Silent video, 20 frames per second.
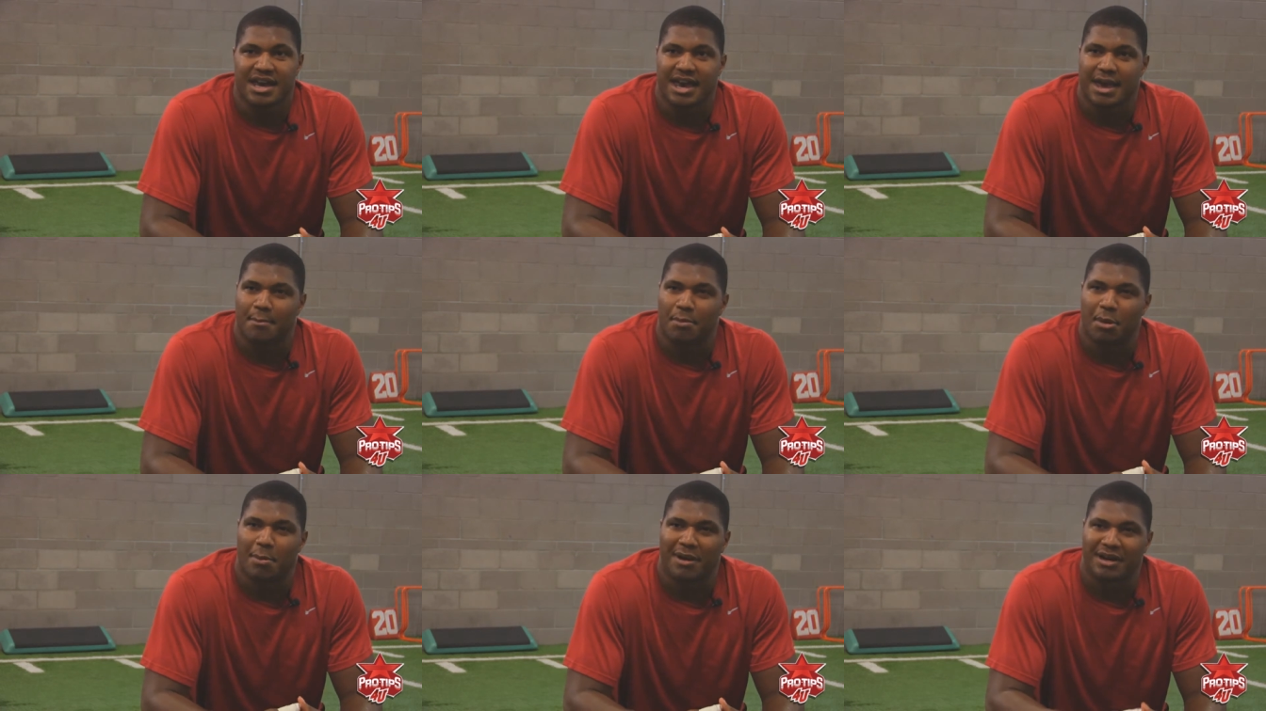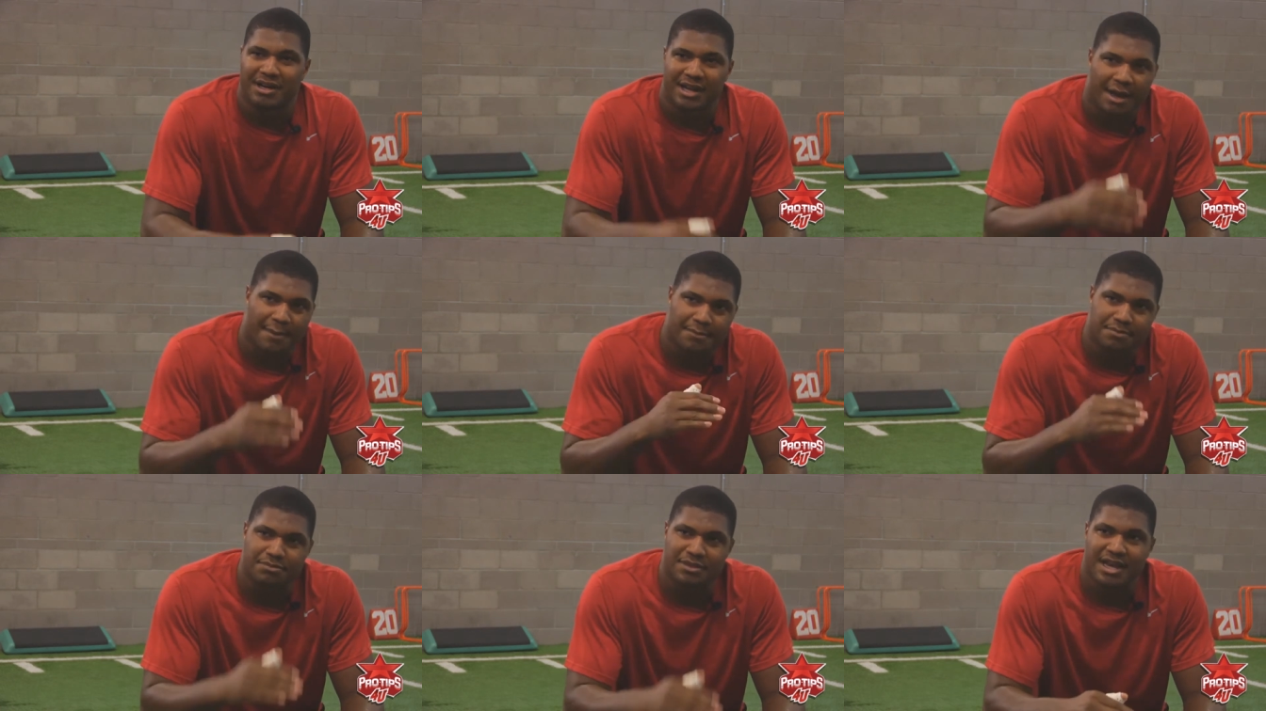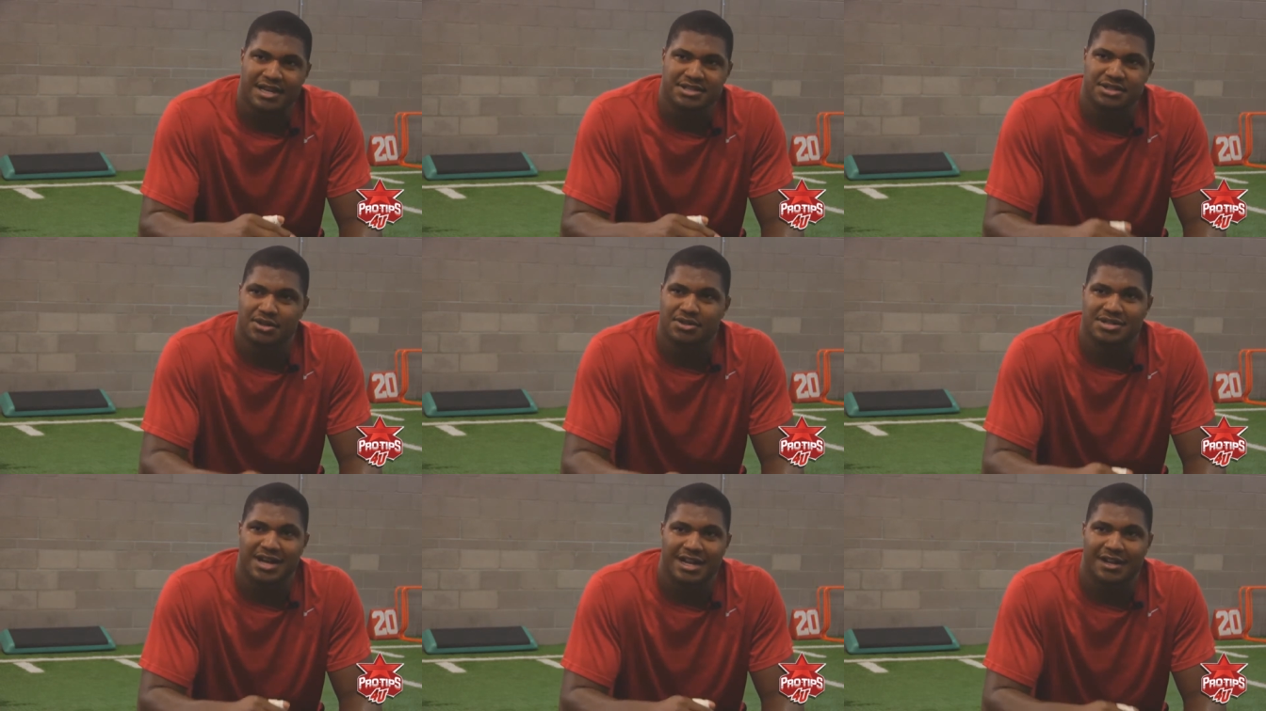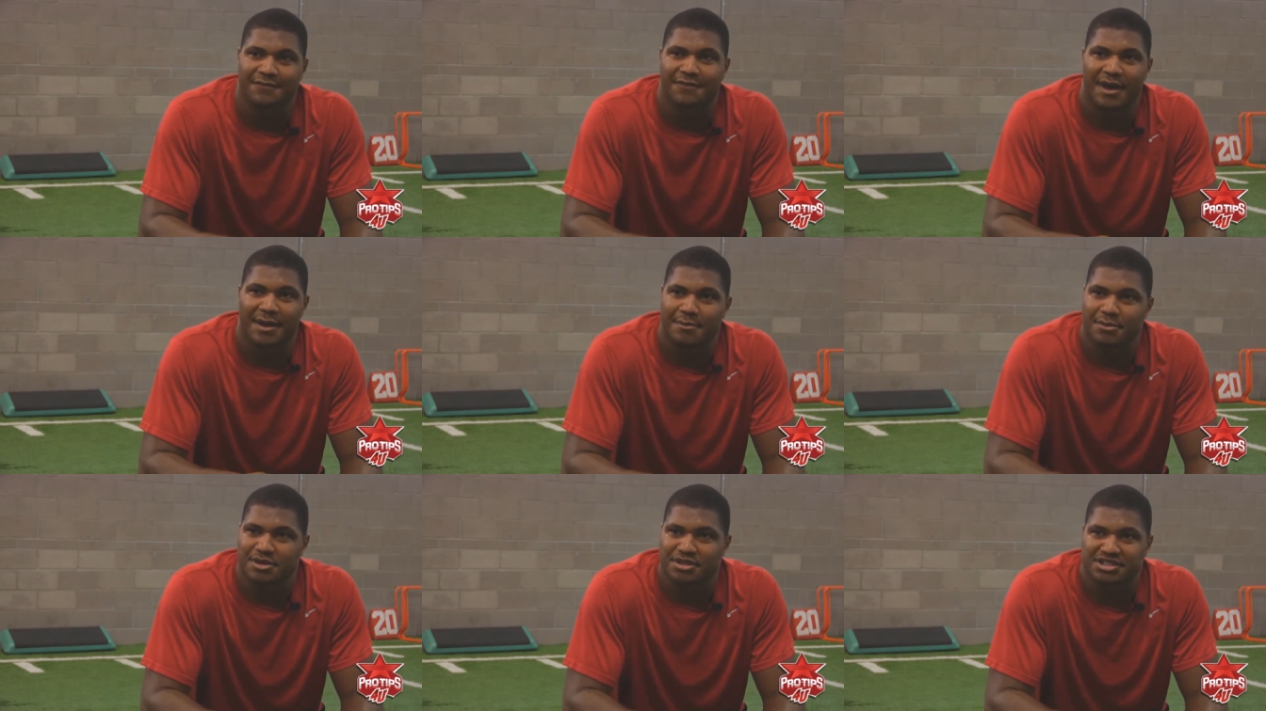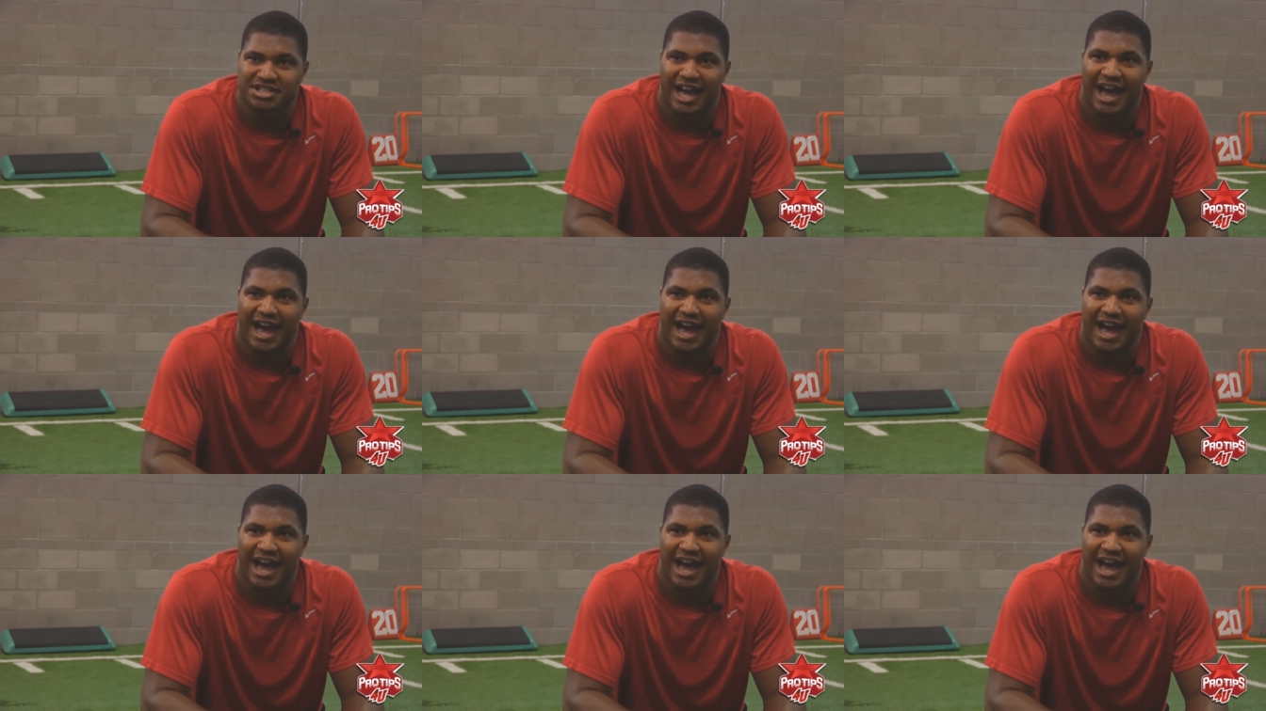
and put my name next to those Hall of Famers,